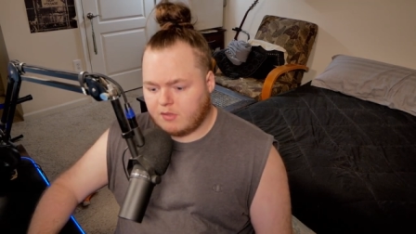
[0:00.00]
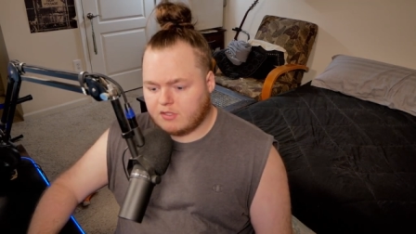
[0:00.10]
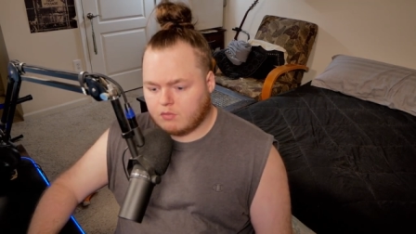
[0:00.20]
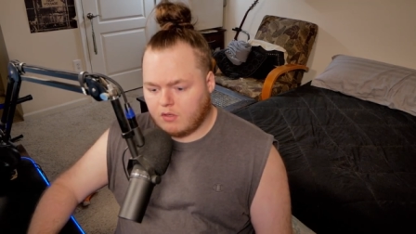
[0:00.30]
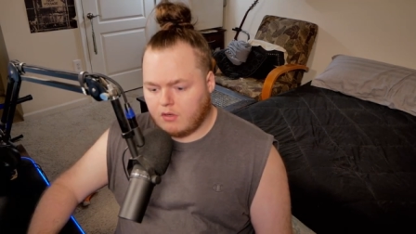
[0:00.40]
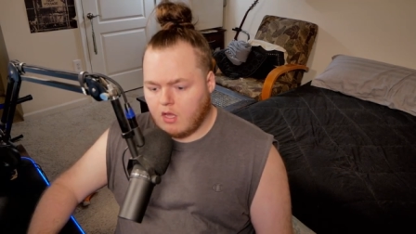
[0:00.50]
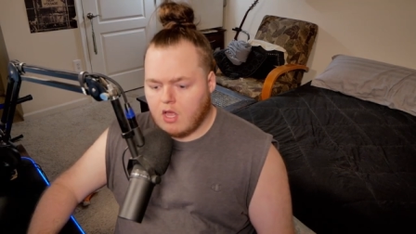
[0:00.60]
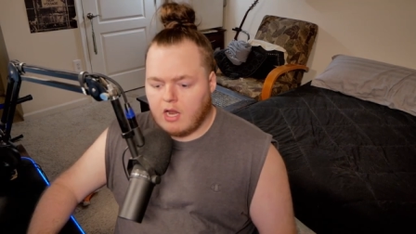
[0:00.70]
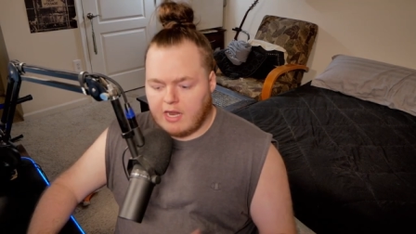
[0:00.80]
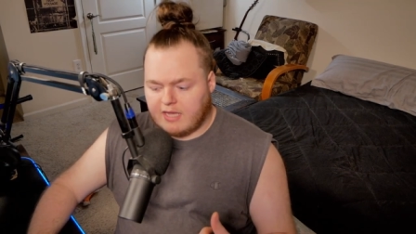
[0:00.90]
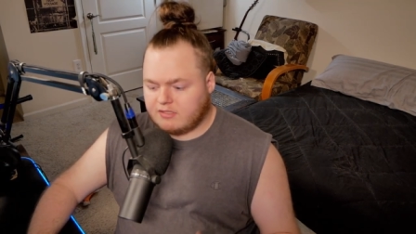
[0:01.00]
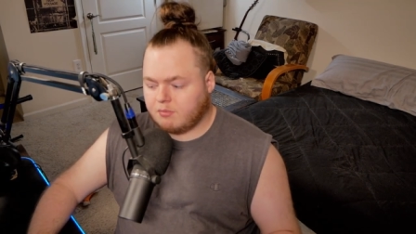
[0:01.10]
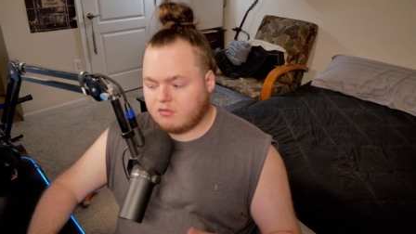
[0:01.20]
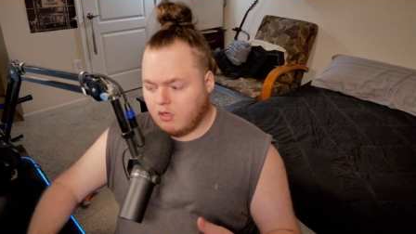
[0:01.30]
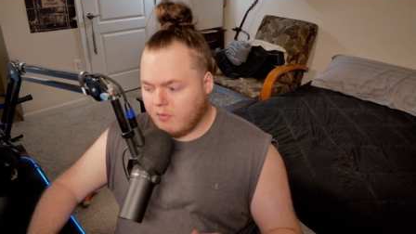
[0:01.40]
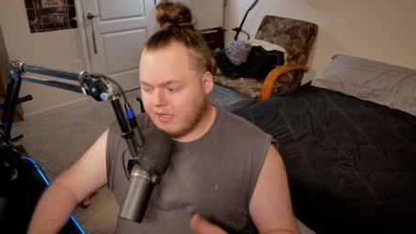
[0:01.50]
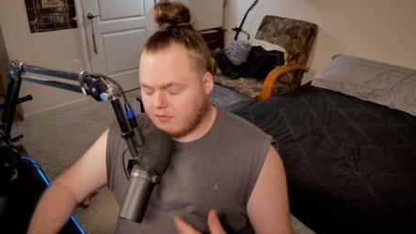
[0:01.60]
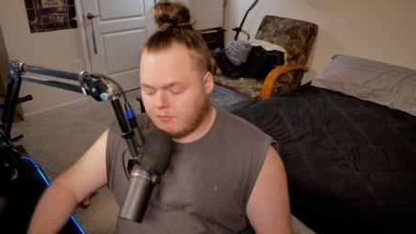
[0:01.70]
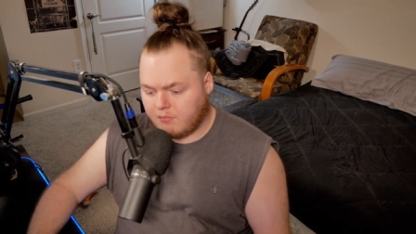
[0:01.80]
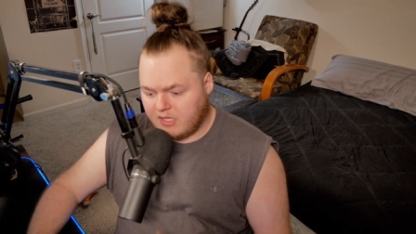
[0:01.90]
But this one, last episode, we
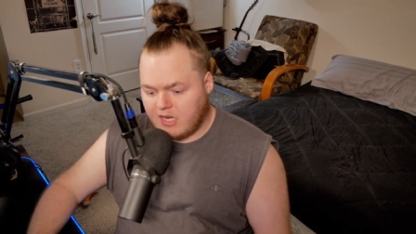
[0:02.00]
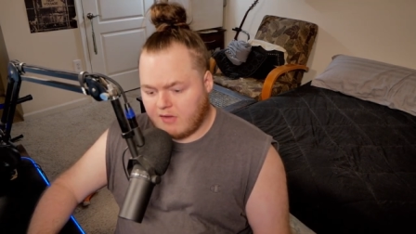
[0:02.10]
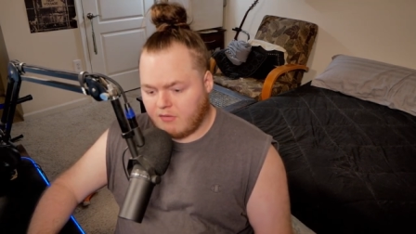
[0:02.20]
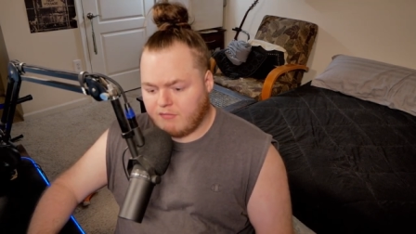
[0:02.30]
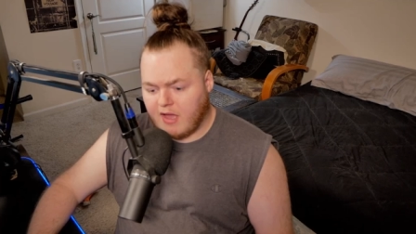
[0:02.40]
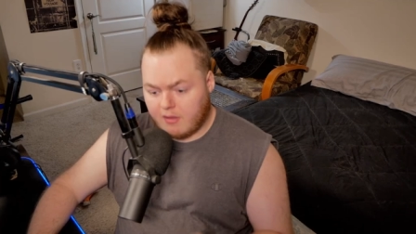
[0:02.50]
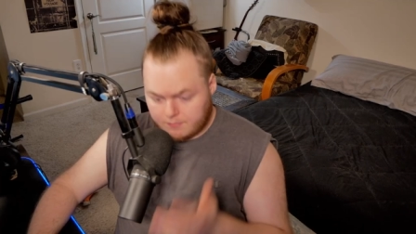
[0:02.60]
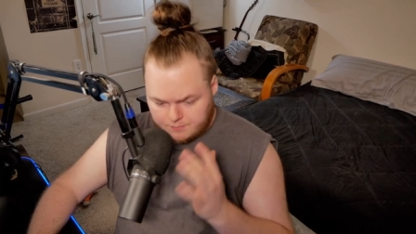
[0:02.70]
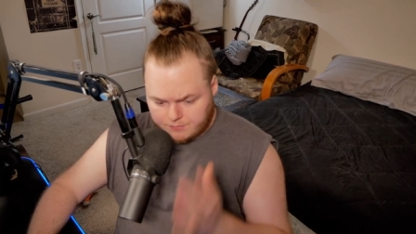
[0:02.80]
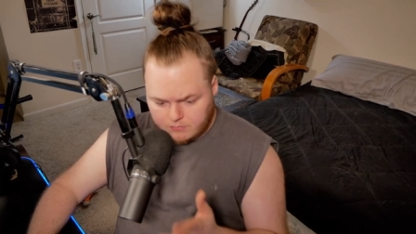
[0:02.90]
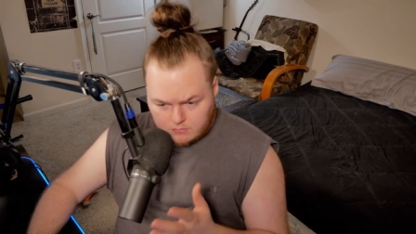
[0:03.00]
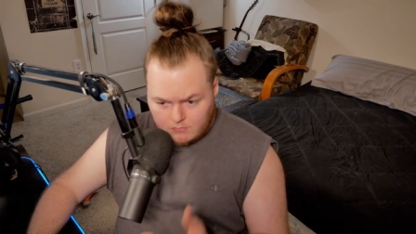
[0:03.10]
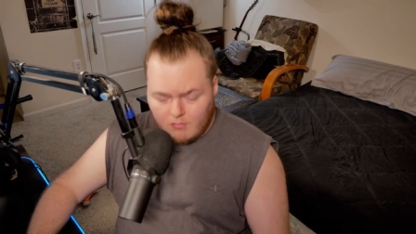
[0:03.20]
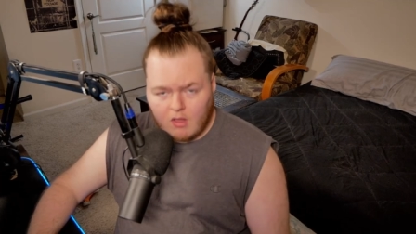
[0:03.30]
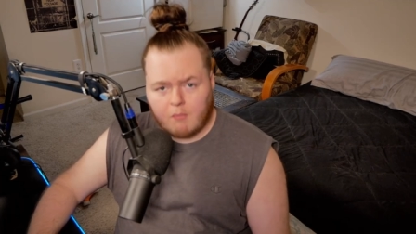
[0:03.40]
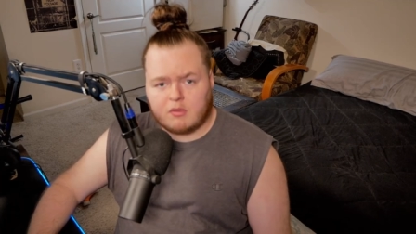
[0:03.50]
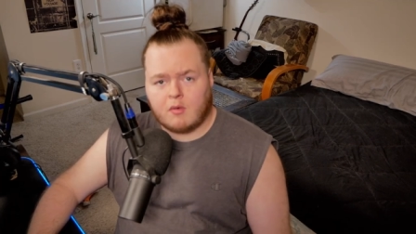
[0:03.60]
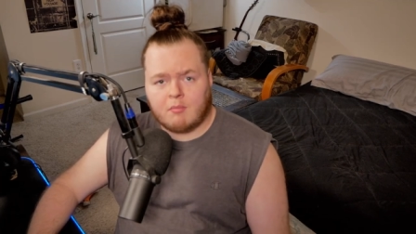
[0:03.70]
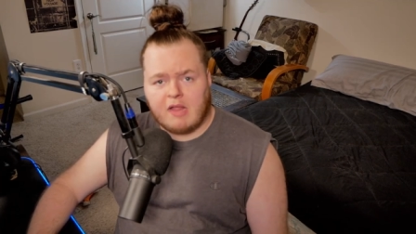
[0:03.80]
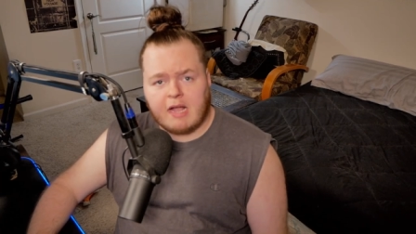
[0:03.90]
got the beginning of the fight
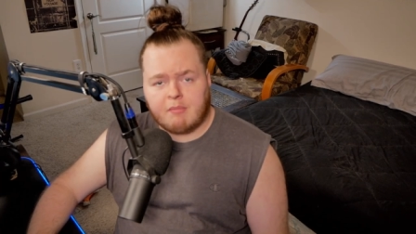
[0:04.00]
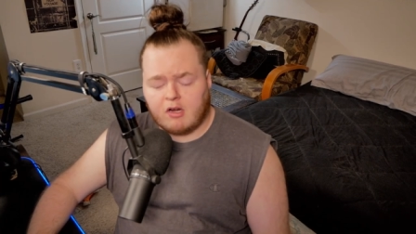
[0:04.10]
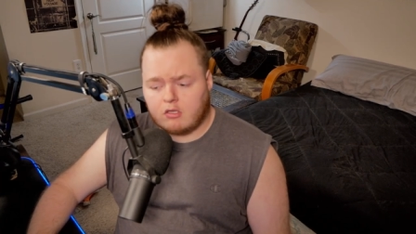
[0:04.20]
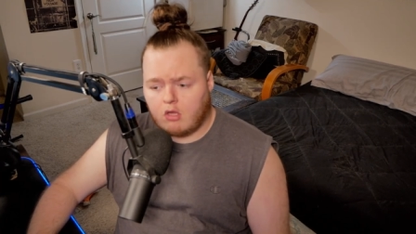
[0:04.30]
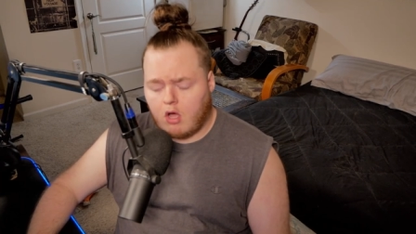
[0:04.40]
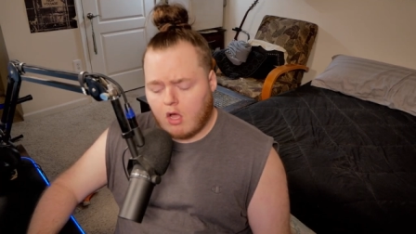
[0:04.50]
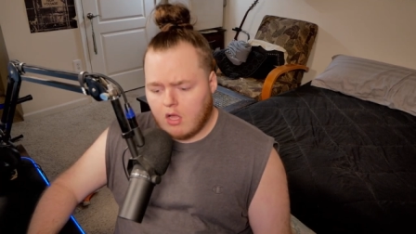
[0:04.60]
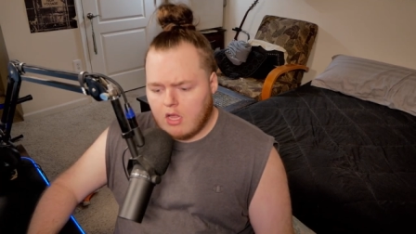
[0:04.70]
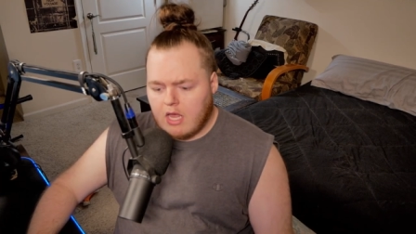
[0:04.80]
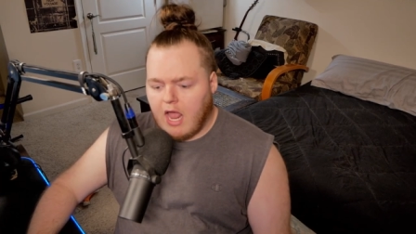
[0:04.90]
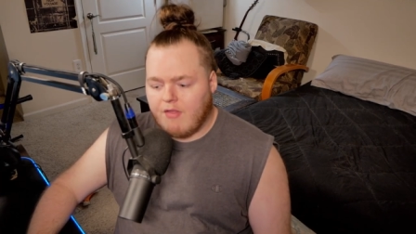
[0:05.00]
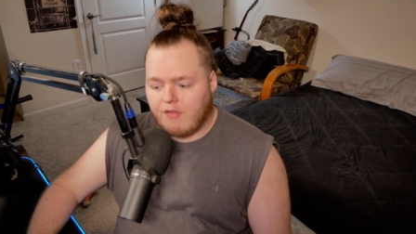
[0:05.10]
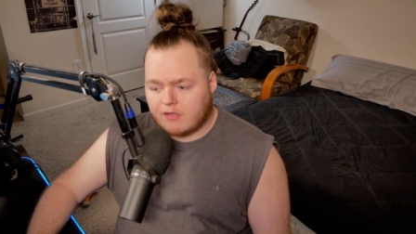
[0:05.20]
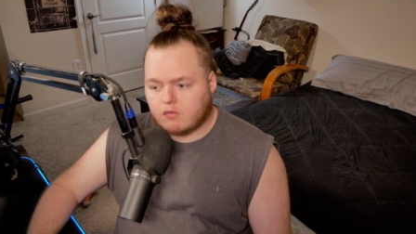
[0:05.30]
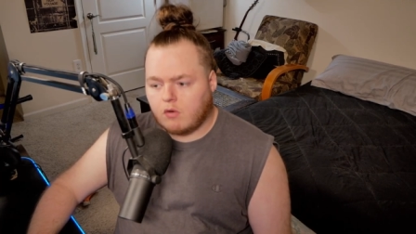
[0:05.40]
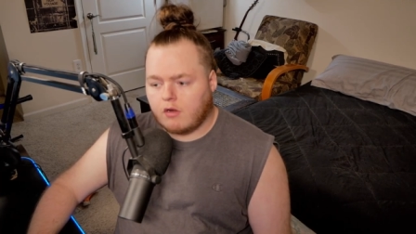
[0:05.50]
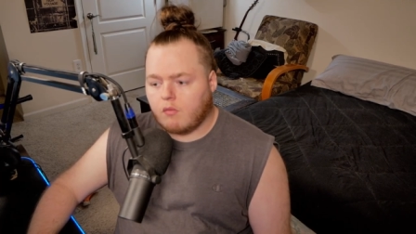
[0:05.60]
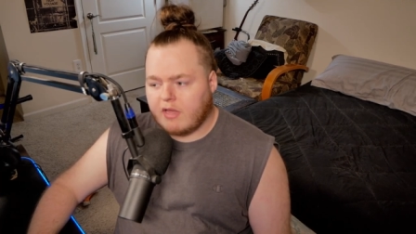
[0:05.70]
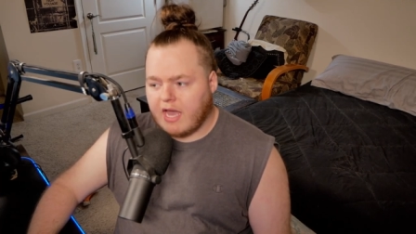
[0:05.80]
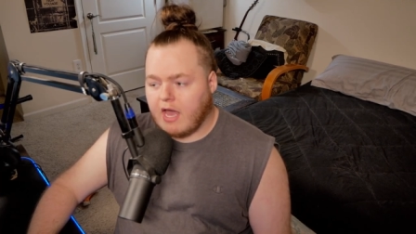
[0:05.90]
between Blackbeard and Law, and then this
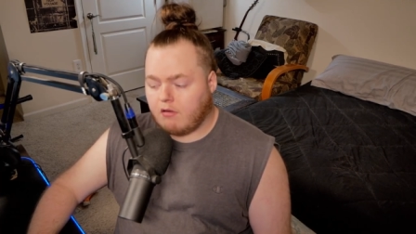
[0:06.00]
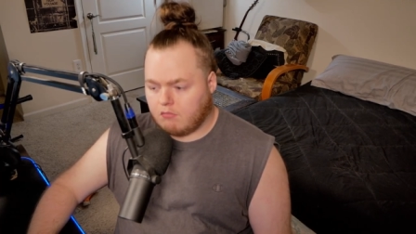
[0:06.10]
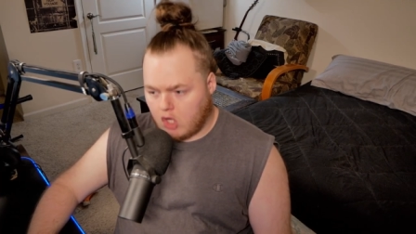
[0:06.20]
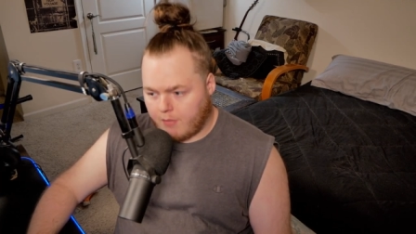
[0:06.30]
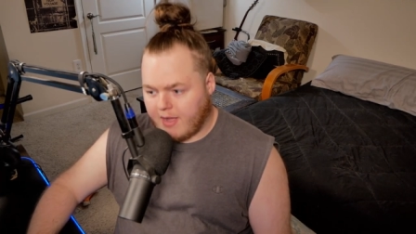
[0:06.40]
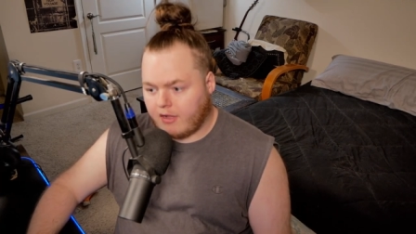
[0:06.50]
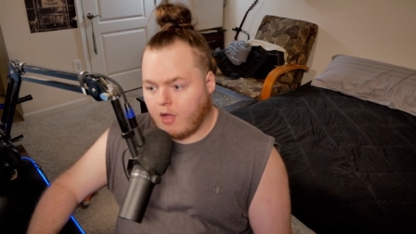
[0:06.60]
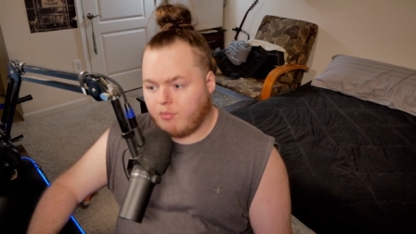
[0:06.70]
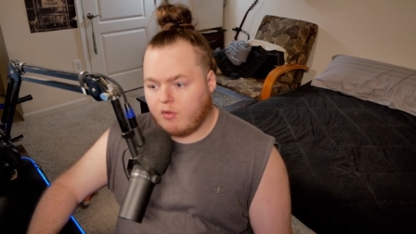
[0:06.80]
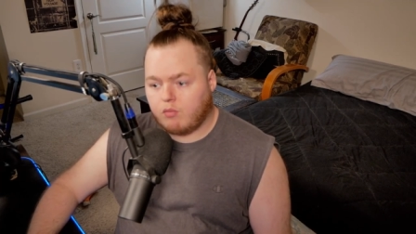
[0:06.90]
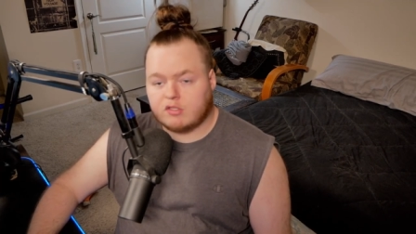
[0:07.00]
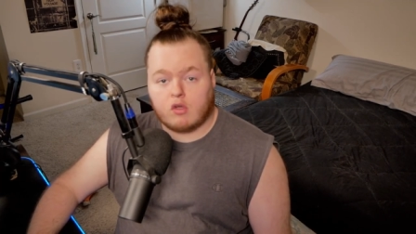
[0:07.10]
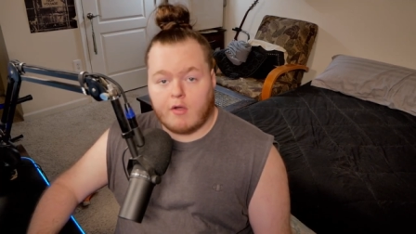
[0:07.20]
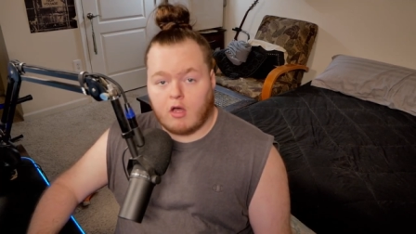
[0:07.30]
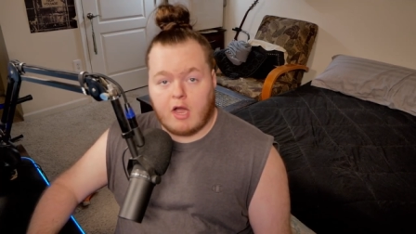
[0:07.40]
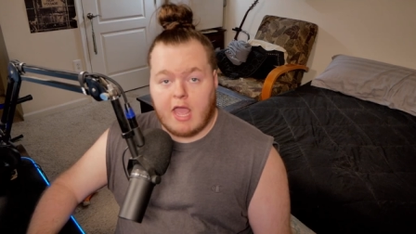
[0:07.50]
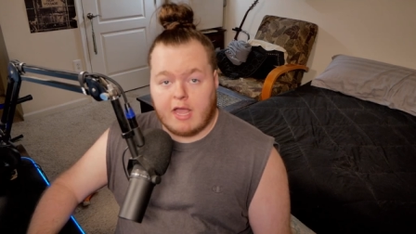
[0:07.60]
one we got caught back up with what's going on at